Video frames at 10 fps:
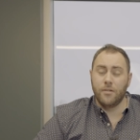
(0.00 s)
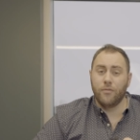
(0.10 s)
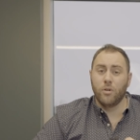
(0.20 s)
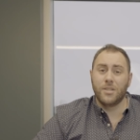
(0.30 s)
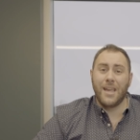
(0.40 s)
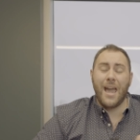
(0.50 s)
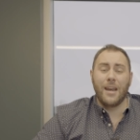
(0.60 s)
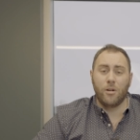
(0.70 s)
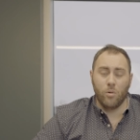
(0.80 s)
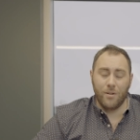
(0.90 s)
The first
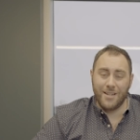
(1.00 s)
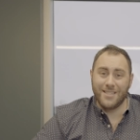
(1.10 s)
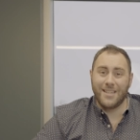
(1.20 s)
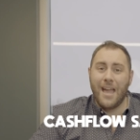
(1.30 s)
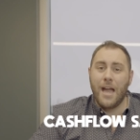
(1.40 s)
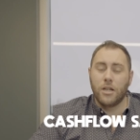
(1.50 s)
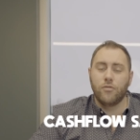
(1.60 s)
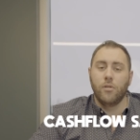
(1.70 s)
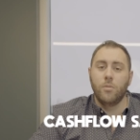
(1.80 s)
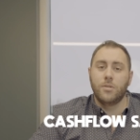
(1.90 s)
category is cash
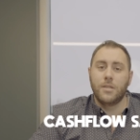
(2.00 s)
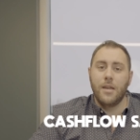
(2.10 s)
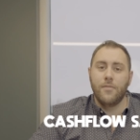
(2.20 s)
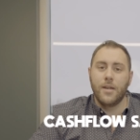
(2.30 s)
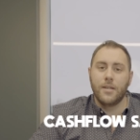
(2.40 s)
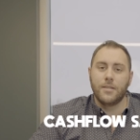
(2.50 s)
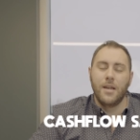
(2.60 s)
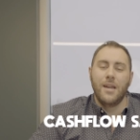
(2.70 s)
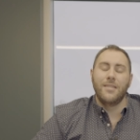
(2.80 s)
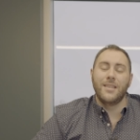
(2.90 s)
flow savings.
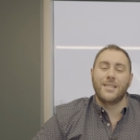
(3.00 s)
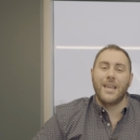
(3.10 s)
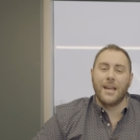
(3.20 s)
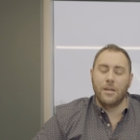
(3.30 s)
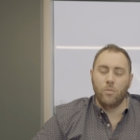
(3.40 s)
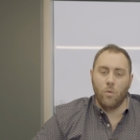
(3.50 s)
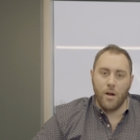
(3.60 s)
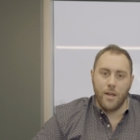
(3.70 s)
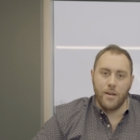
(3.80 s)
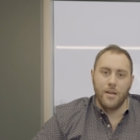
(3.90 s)
The second
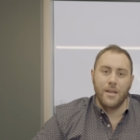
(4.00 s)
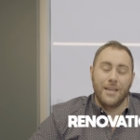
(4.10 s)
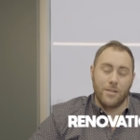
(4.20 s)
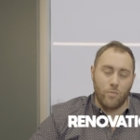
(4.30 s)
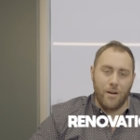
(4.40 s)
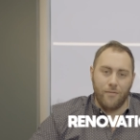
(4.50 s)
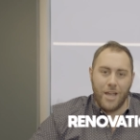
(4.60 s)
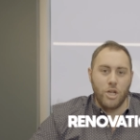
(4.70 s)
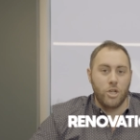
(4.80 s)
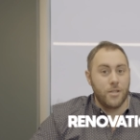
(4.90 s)
one is
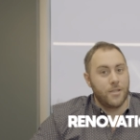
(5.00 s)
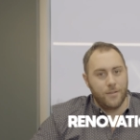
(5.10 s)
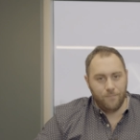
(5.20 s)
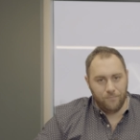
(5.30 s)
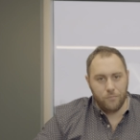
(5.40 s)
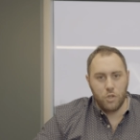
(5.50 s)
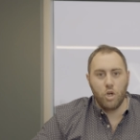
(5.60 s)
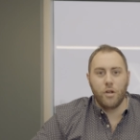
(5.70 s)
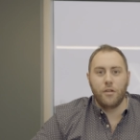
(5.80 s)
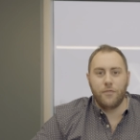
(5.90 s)
renovations.
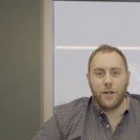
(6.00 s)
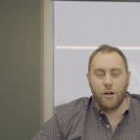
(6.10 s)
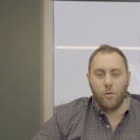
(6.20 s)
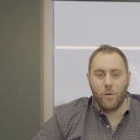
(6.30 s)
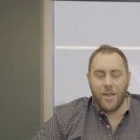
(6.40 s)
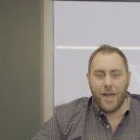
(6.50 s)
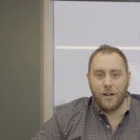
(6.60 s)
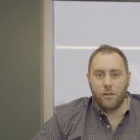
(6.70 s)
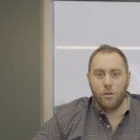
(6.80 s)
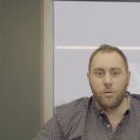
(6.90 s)
sure, you can figure out what that
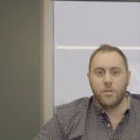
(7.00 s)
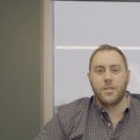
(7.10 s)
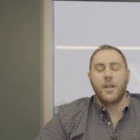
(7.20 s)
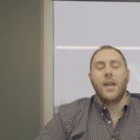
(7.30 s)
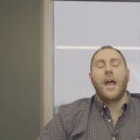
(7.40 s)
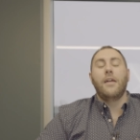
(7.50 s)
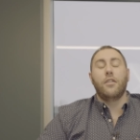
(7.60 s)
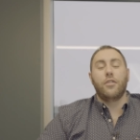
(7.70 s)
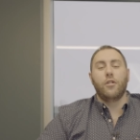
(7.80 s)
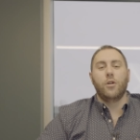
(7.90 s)
includes. And
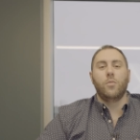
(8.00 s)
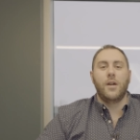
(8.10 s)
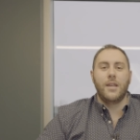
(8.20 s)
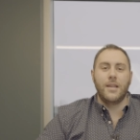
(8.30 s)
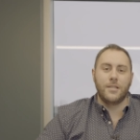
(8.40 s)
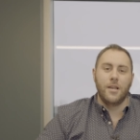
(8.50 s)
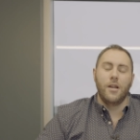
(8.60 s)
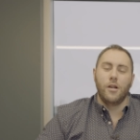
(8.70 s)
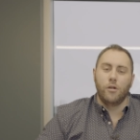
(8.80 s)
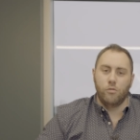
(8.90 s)
the third one is
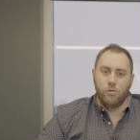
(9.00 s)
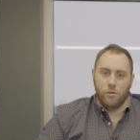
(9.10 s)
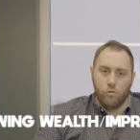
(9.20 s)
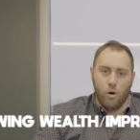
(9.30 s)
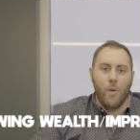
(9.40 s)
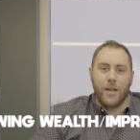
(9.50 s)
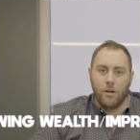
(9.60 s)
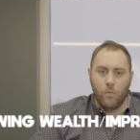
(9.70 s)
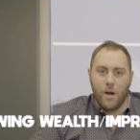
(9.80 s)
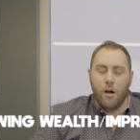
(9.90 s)
growing
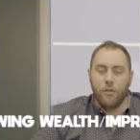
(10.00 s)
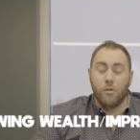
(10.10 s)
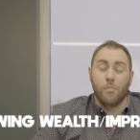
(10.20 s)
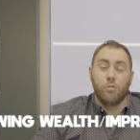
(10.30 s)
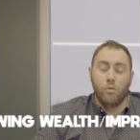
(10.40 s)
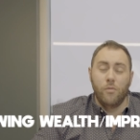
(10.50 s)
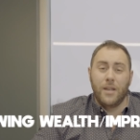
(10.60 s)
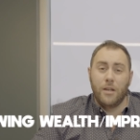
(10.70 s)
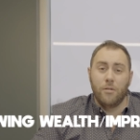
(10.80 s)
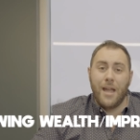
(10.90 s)
your wealth or
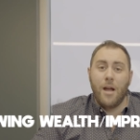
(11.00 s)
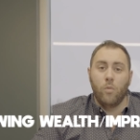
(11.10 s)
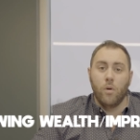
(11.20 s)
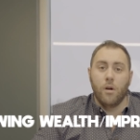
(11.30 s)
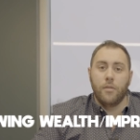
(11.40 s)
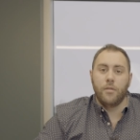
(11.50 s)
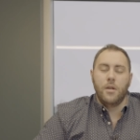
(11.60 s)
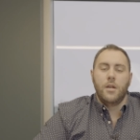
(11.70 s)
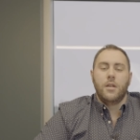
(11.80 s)
improving your net worth.